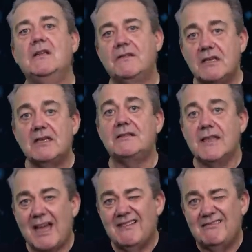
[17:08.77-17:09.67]
This is
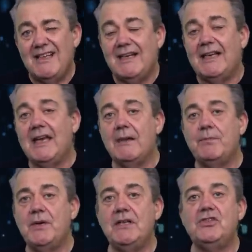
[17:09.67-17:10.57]
really a
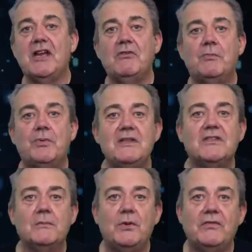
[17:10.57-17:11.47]
pretty general
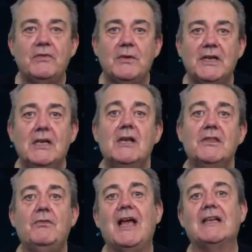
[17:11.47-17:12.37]
principle for me.
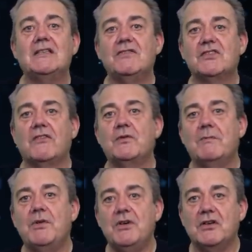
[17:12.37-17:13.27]
The reality of software
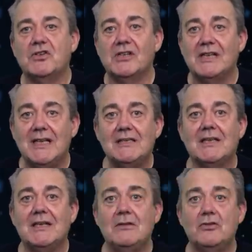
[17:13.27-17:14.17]
production is
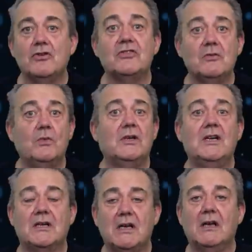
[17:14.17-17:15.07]
that it doesn't
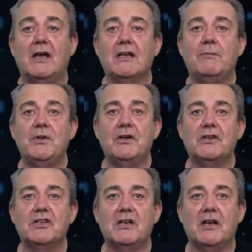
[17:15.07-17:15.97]
work like a
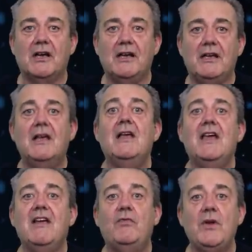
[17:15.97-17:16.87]
production line
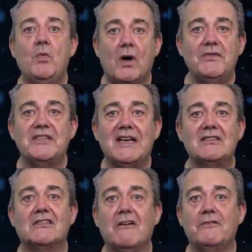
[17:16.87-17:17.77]
if we want our
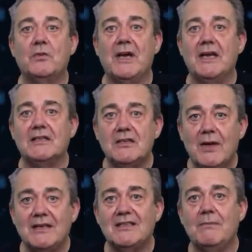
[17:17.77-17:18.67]
software to
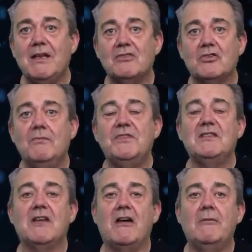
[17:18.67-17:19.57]
exhibit some
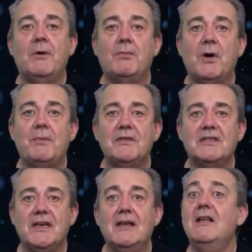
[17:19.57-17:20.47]
desirable
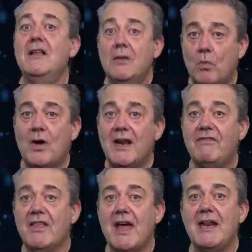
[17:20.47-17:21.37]
property,
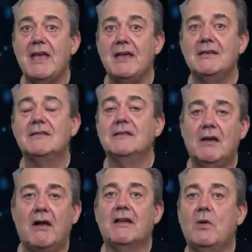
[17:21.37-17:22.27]
whatever that is,
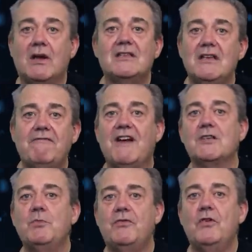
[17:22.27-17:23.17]
high quality,
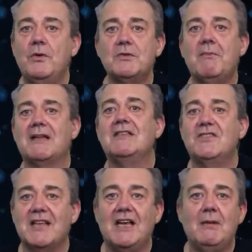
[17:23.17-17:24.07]
fast performance, massive
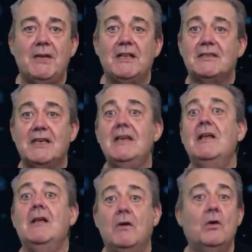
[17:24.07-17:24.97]
scalability,
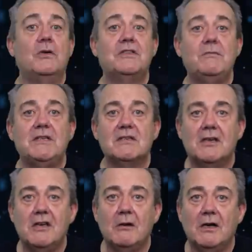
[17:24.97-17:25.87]
or to be
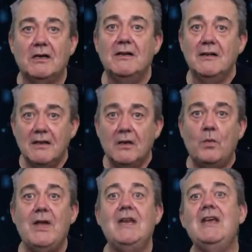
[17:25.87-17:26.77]
secure.
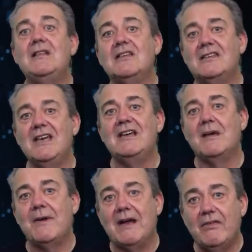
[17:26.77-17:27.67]
We need to think
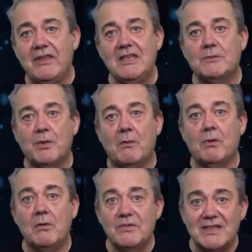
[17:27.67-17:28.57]
about these
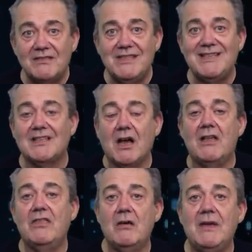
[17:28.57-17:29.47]
problems and
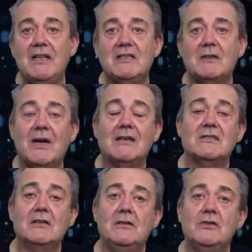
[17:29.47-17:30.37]
design them into our
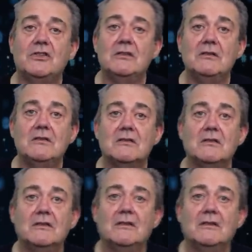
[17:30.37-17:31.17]
solutions.